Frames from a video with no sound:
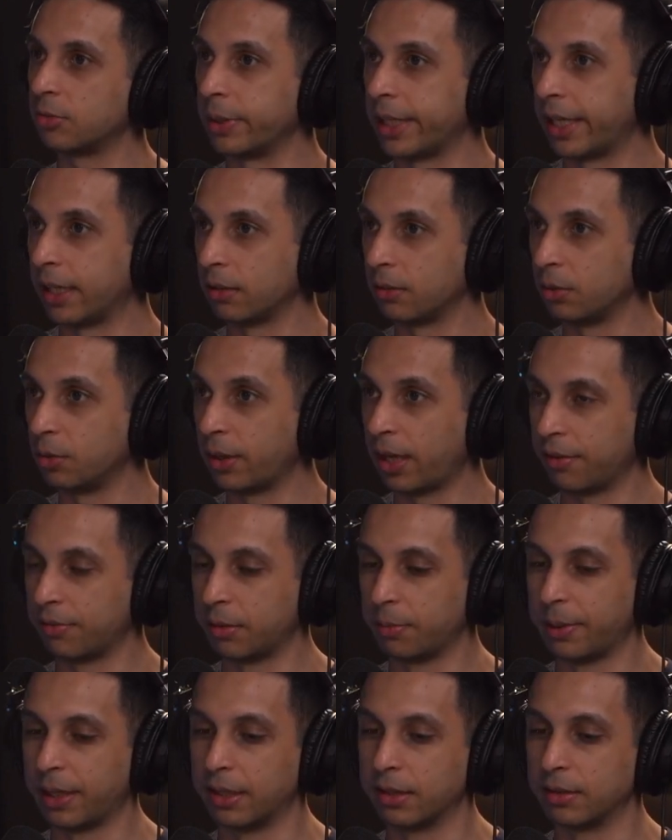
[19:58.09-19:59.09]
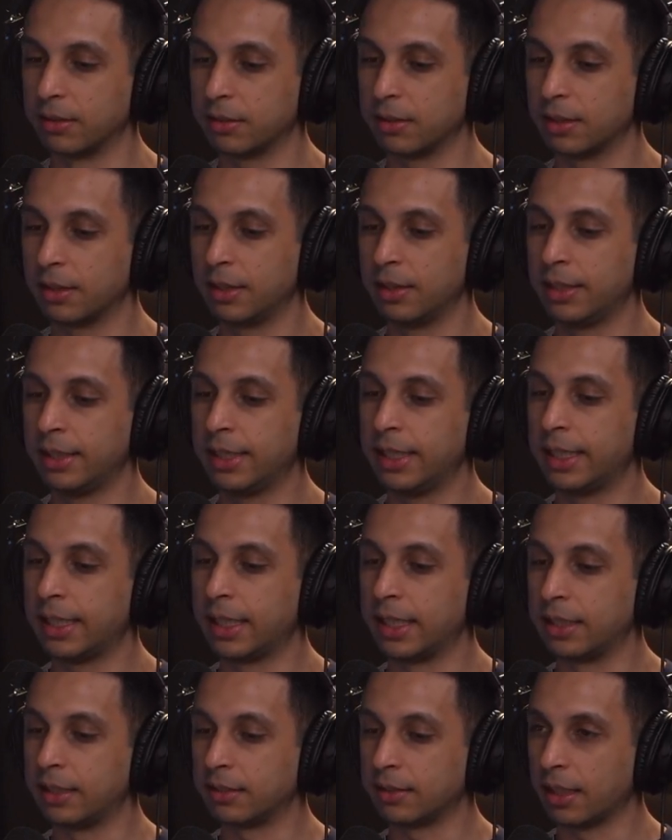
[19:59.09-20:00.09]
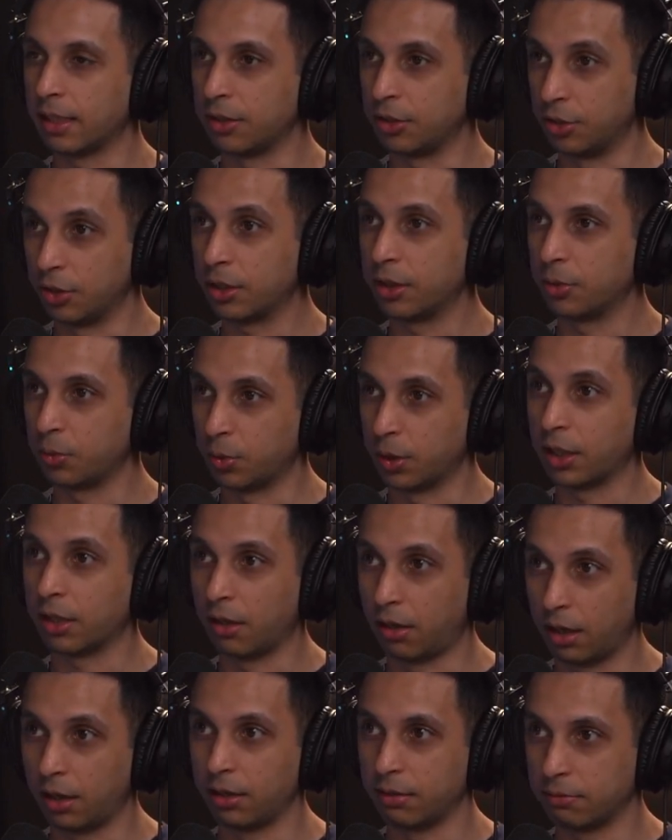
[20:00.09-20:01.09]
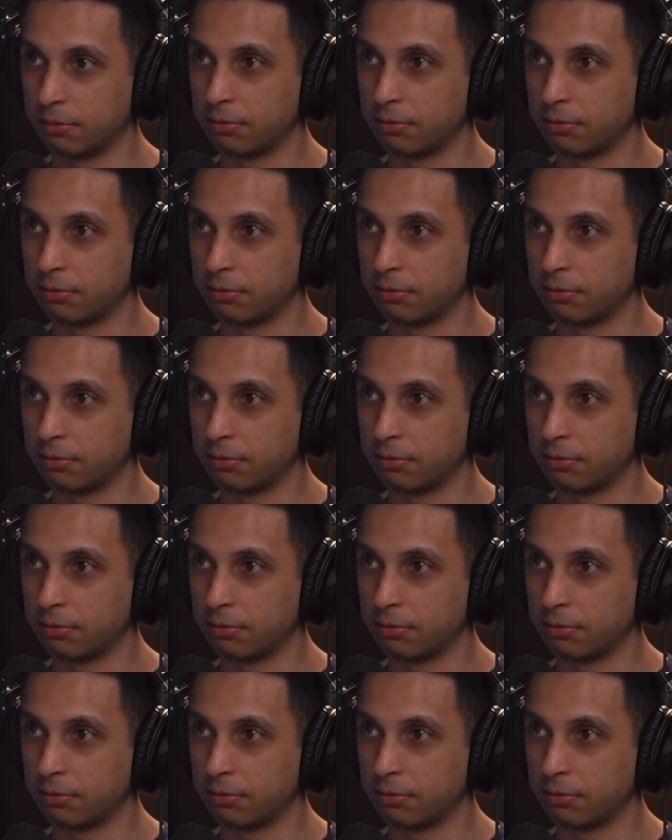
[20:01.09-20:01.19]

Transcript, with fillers: but I do have dependents. And he said, you're going to work hard,